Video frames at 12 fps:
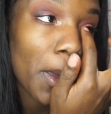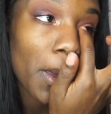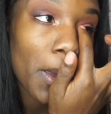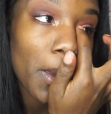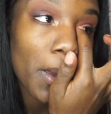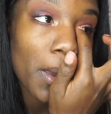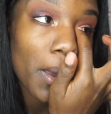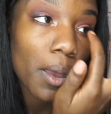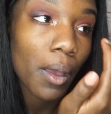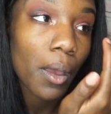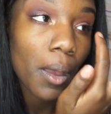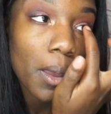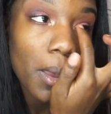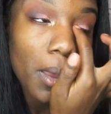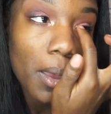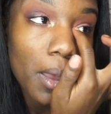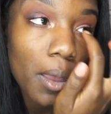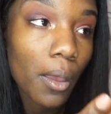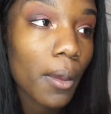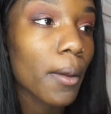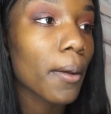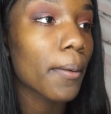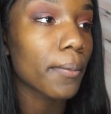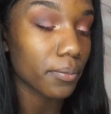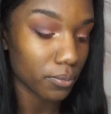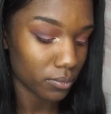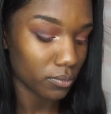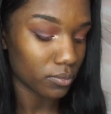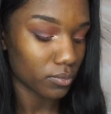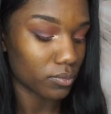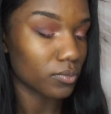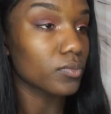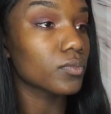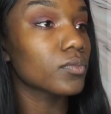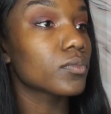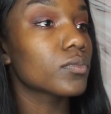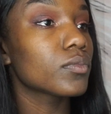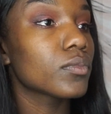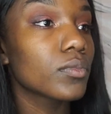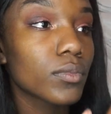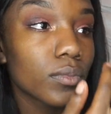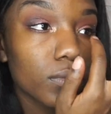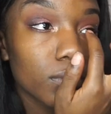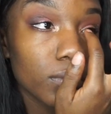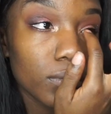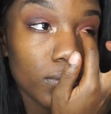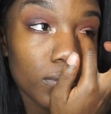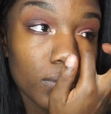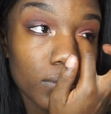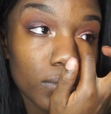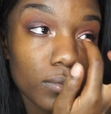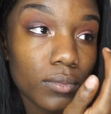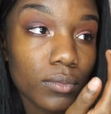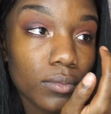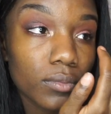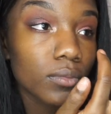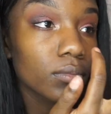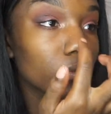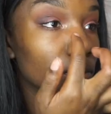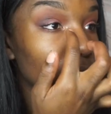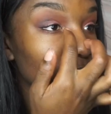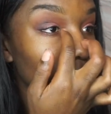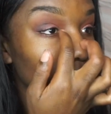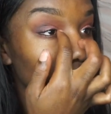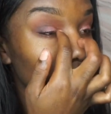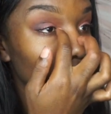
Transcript: Nobody speaks.